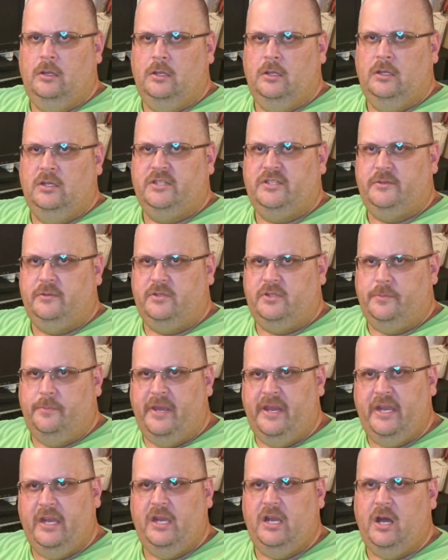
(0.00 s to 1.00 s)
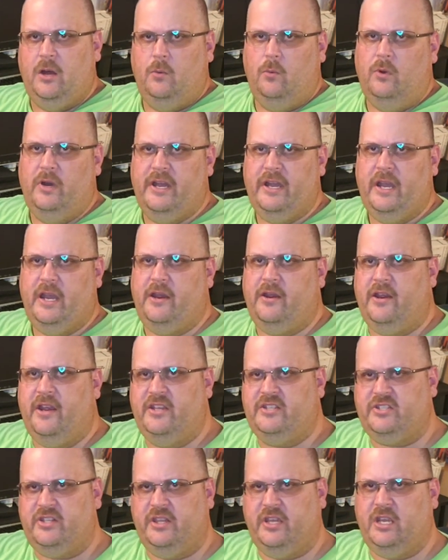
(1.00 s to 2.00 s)
depending on what areas of the
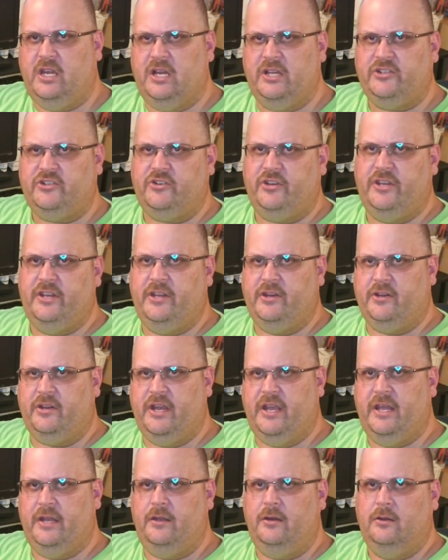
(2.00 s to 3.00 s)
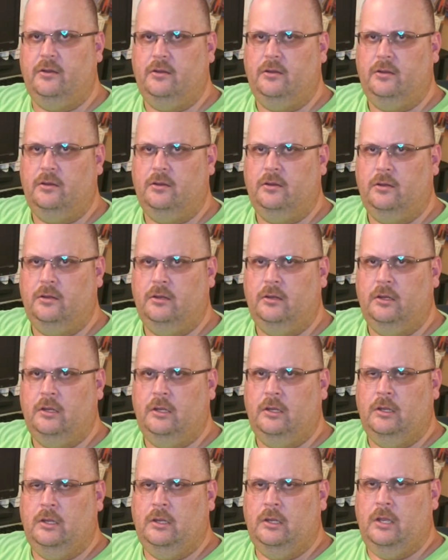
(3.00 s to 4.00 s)
country you're in
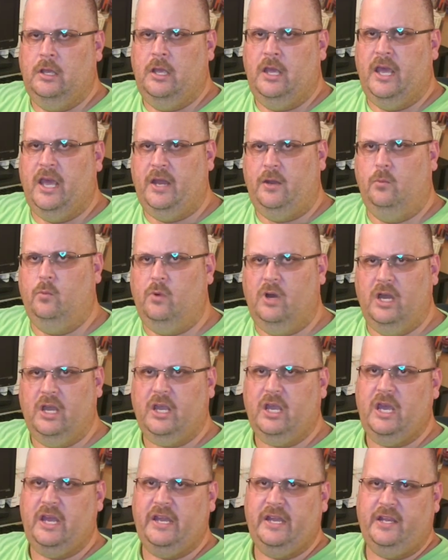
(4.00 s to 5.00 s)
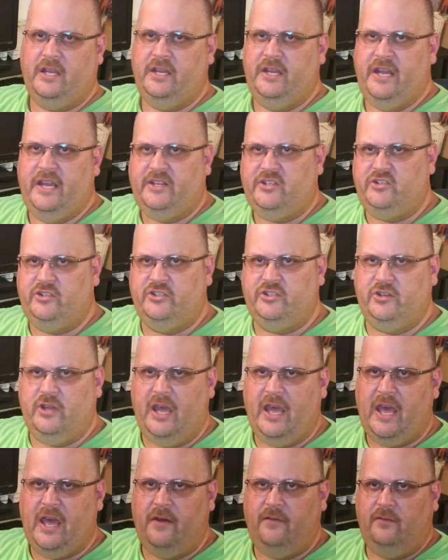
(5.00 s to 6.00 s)
and what kind of connections you have,
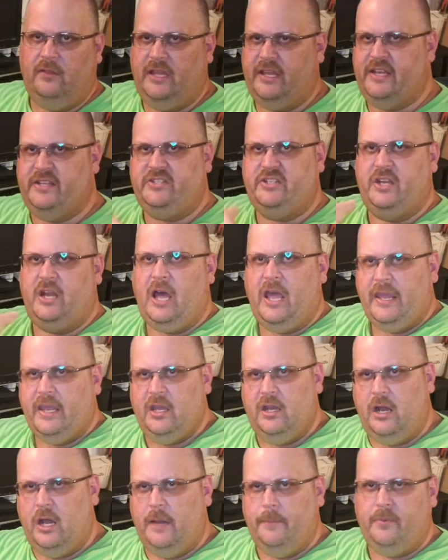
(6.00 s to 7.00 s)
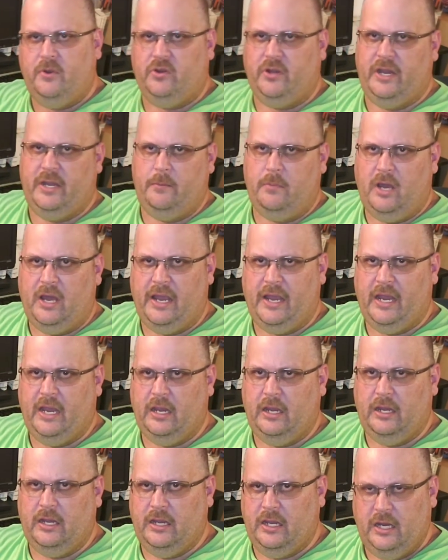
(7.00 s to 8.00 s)
like I said, I can upgrade my
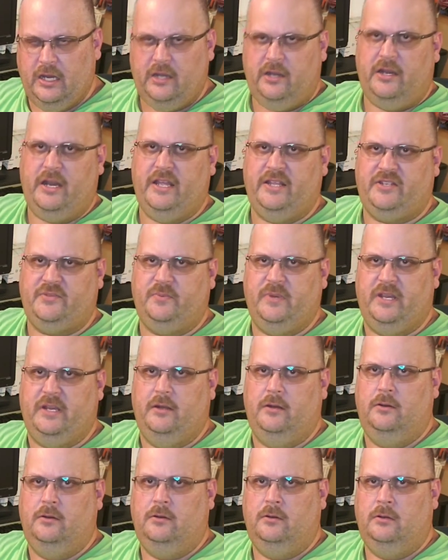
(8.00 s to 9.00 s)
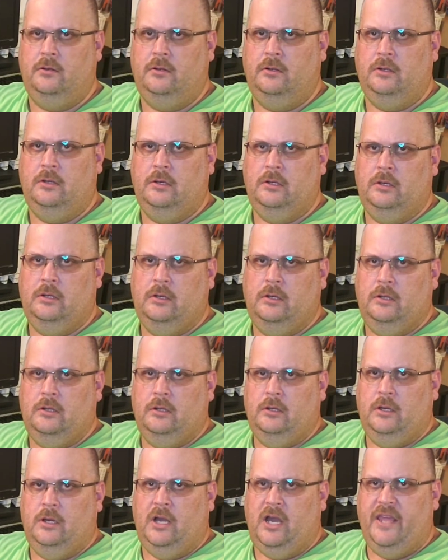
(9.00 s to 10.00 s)
internet speed.
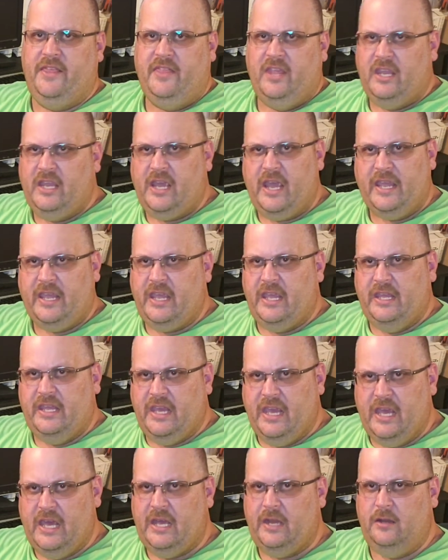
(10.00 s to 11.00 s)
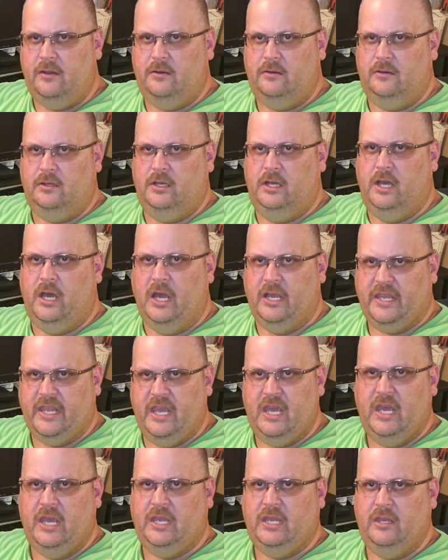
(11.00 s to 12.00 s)
I think I can get a gig
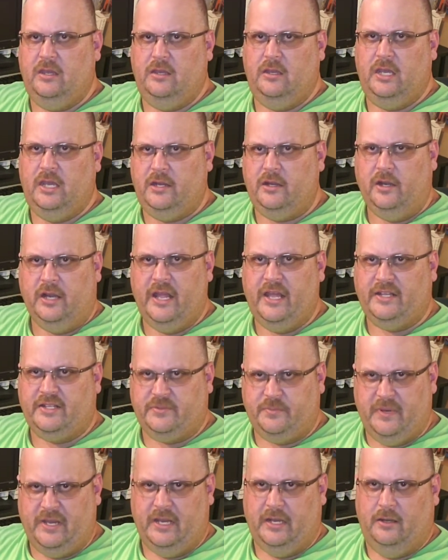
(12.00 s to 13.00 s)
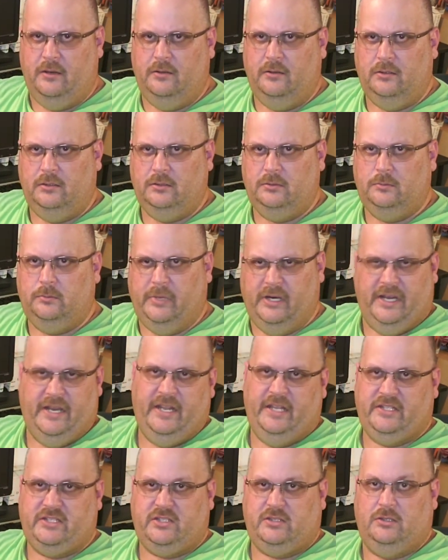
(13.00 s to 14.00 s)
internet speed, but it's
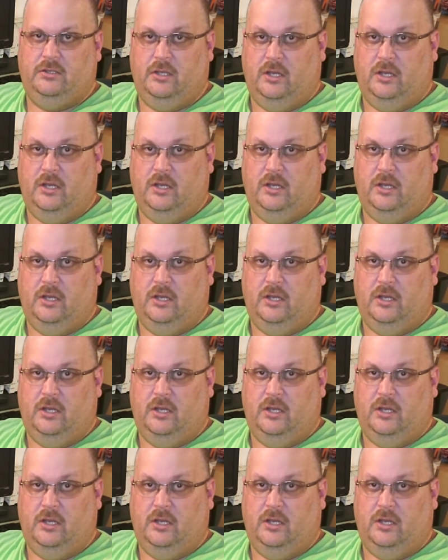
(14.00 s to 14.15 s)
a